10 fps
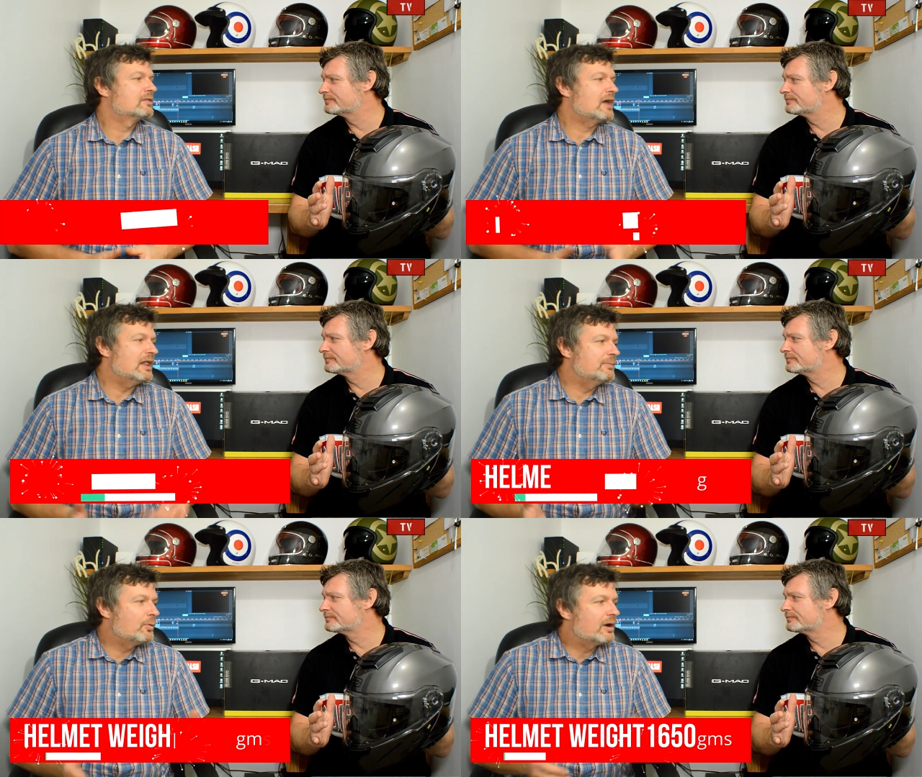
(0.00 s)
Speaker 1: The
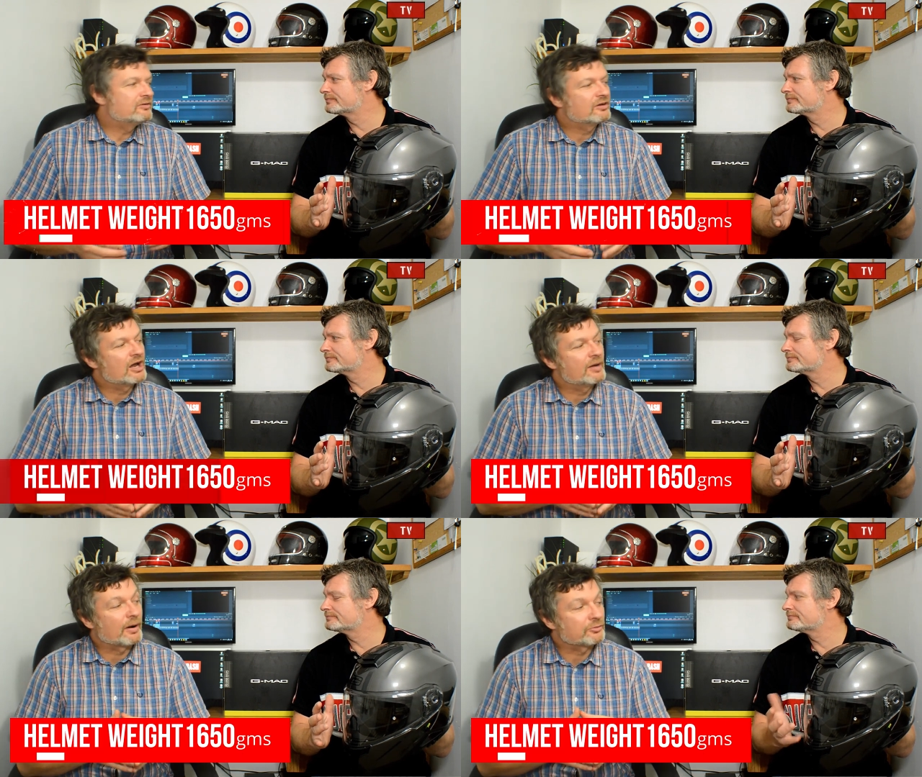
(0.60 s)
helmet weighs in
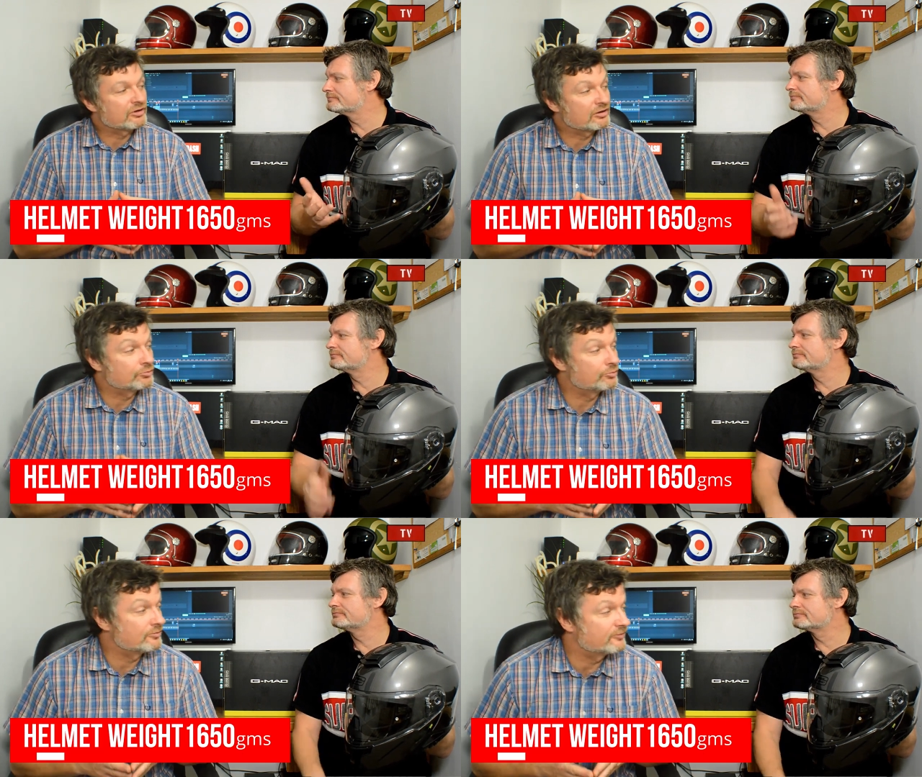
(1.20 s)
at about
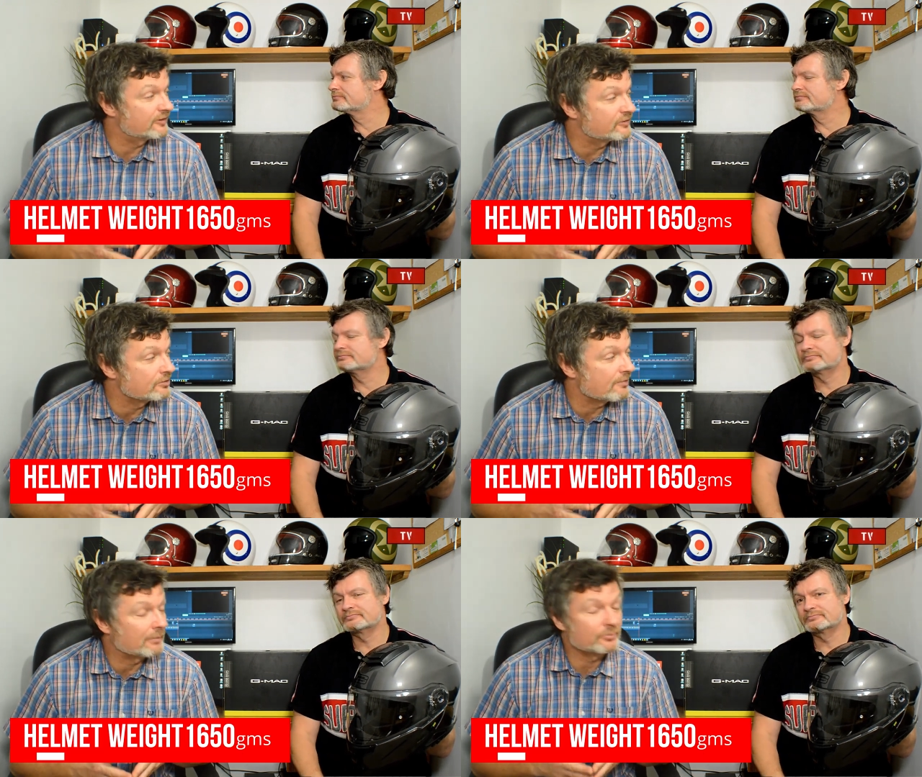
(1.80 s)
650
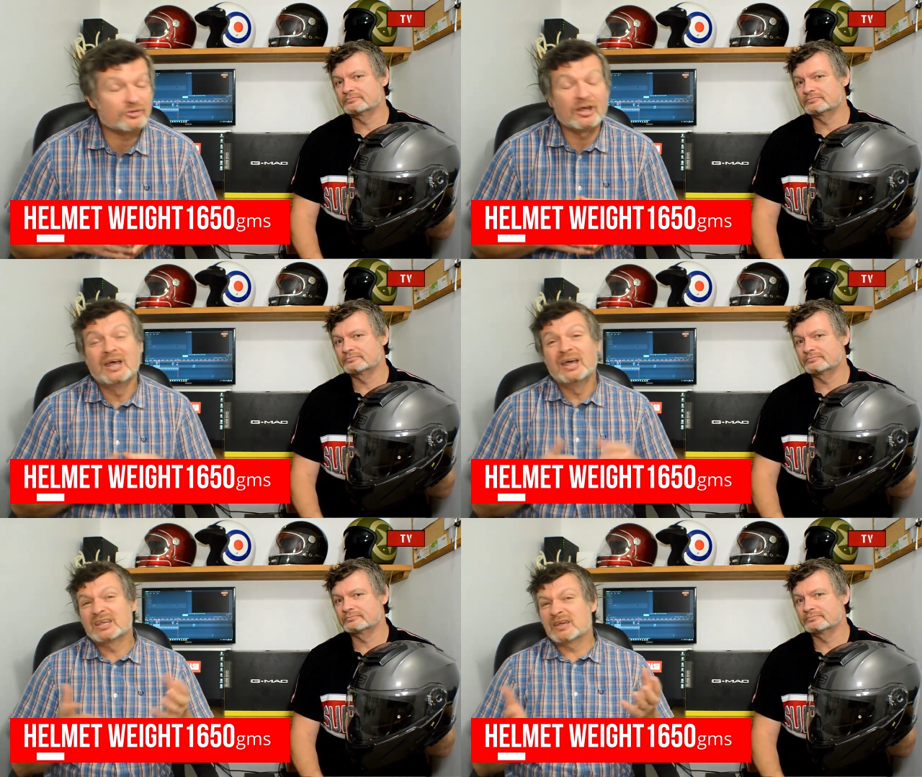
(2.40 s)
grams,
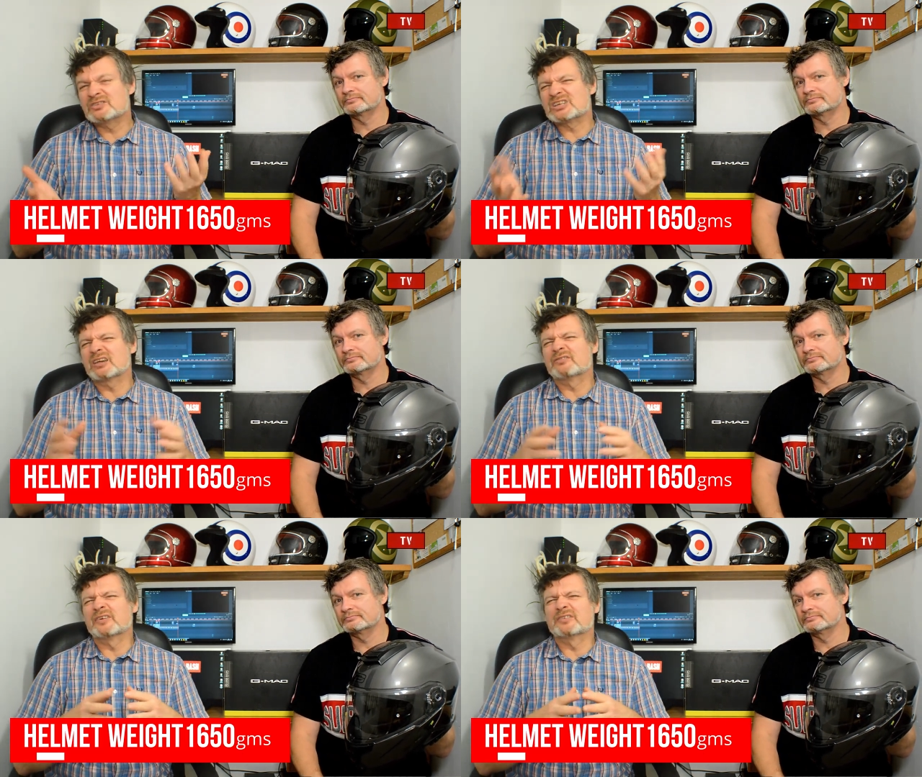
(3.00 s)
give or
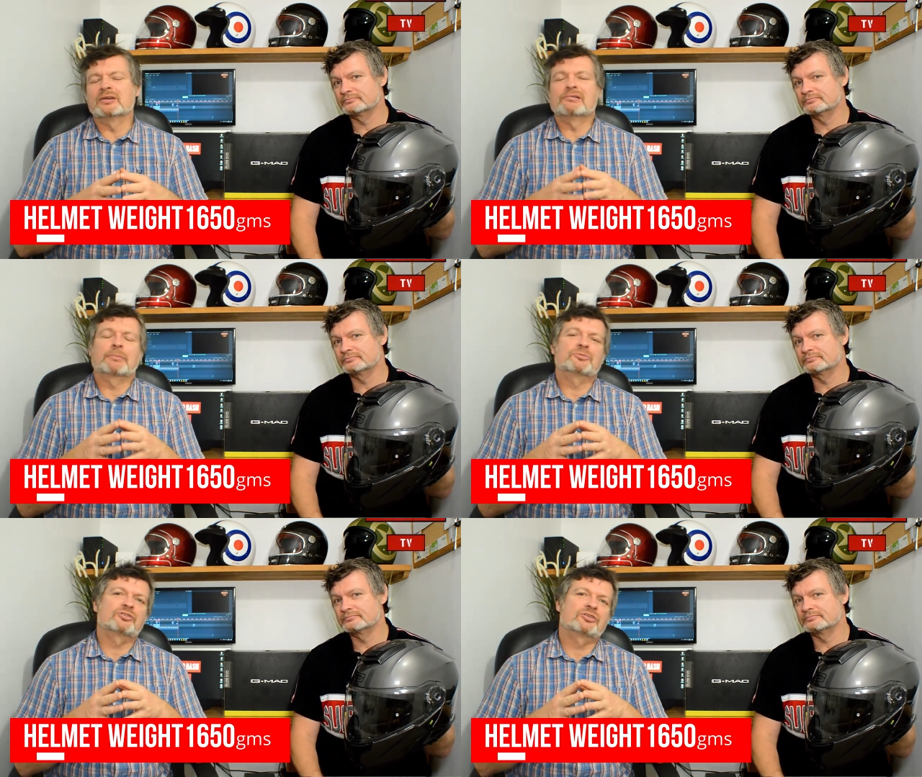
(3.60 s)
take 50
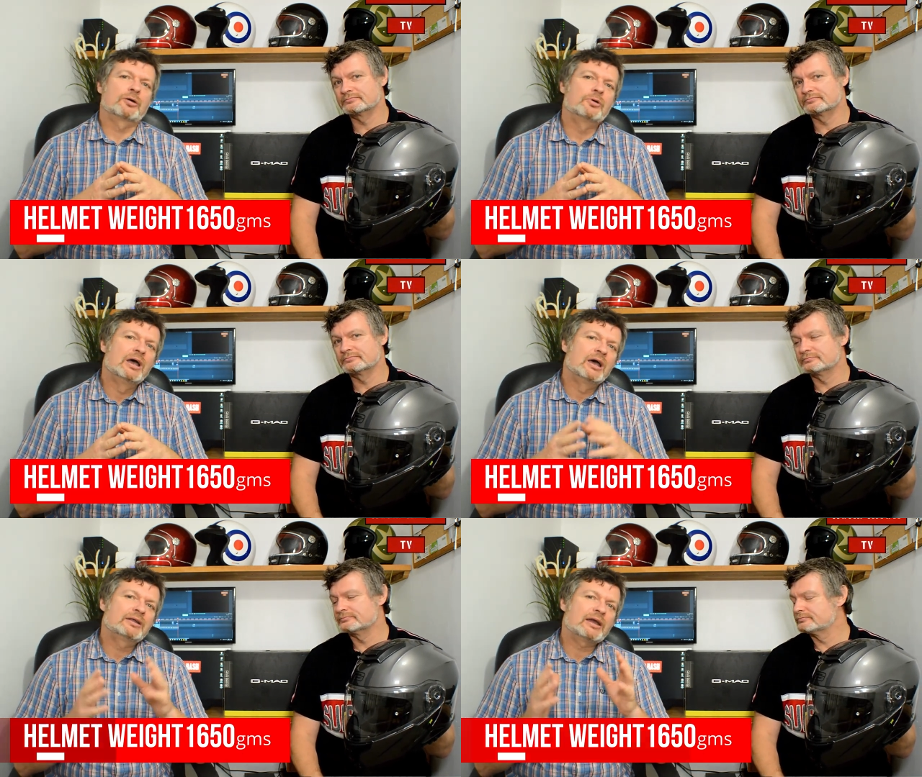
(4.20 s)
grams or so.
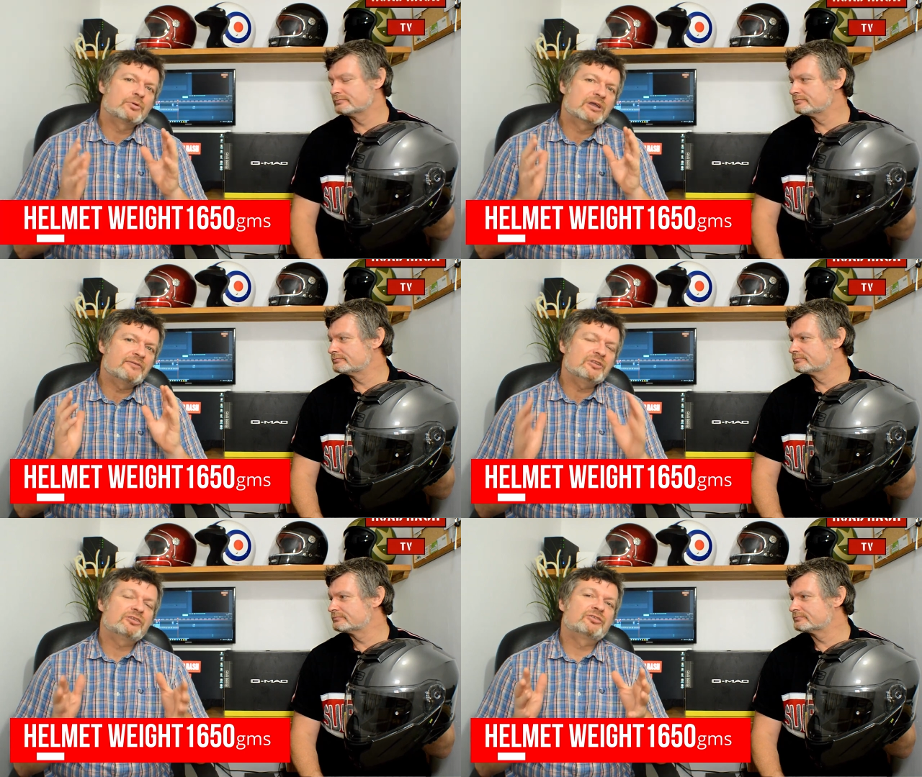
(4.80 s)
Now
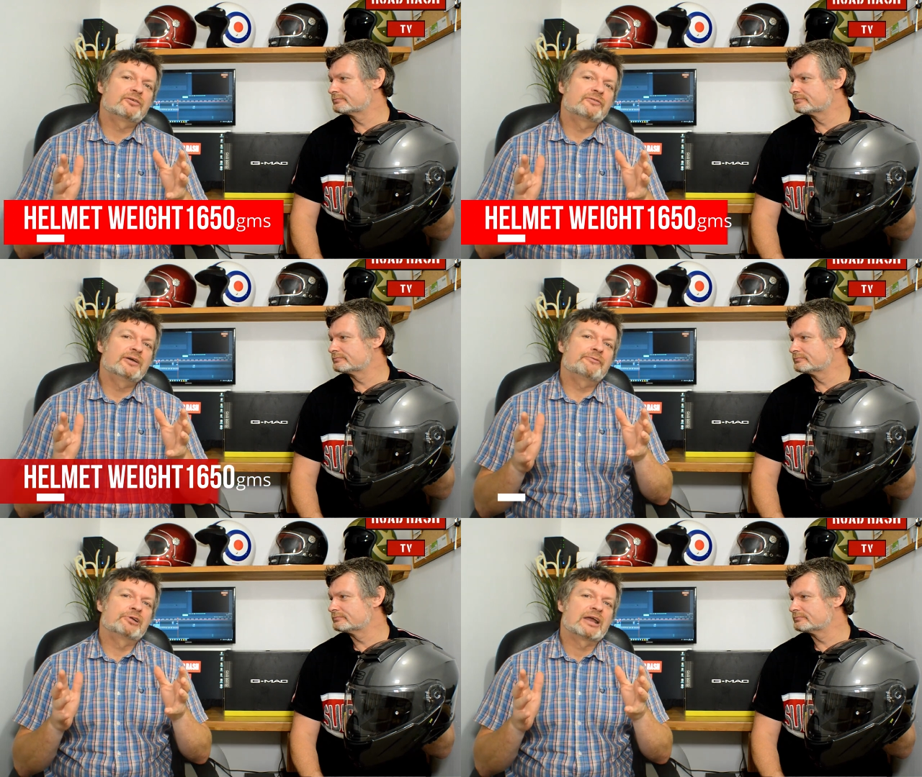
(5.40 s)
given this is a
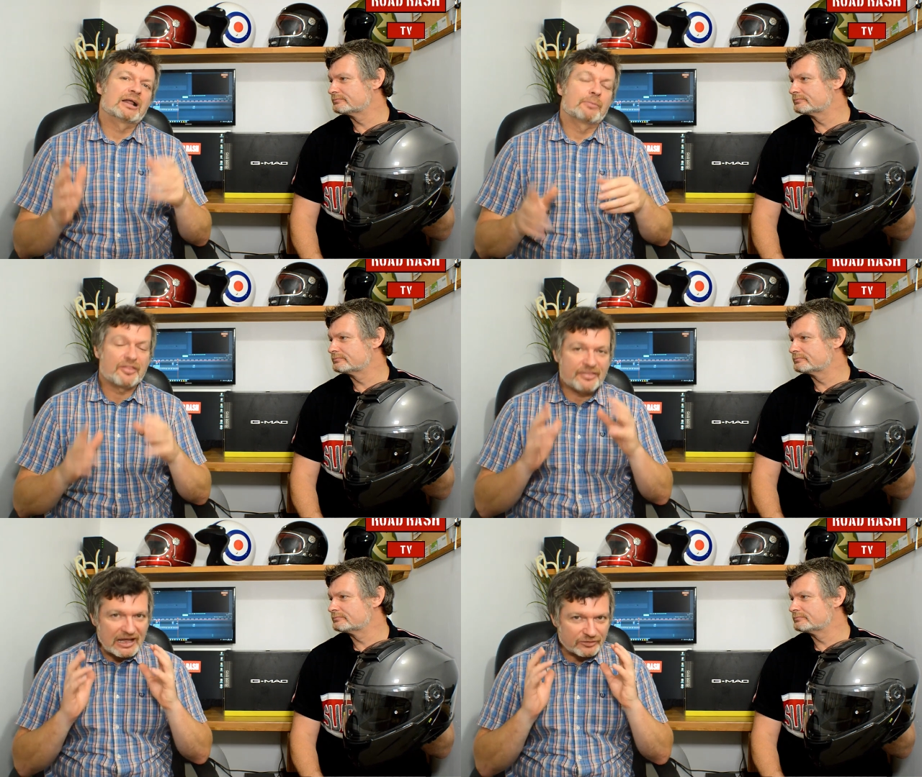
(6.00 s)
flip front
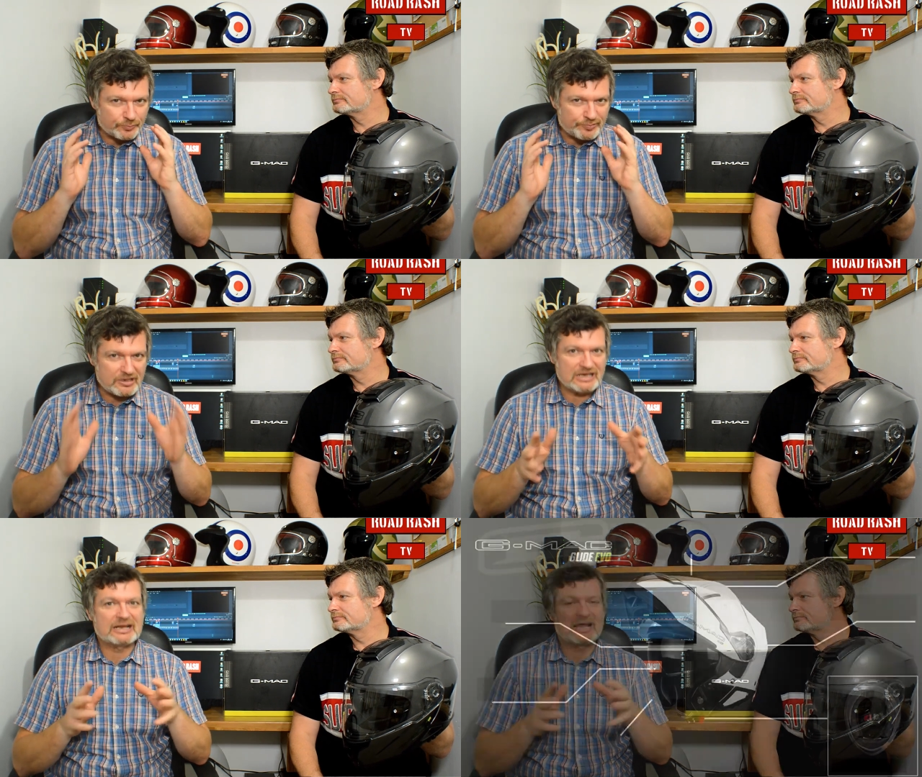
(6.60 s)
helmet, that's pretty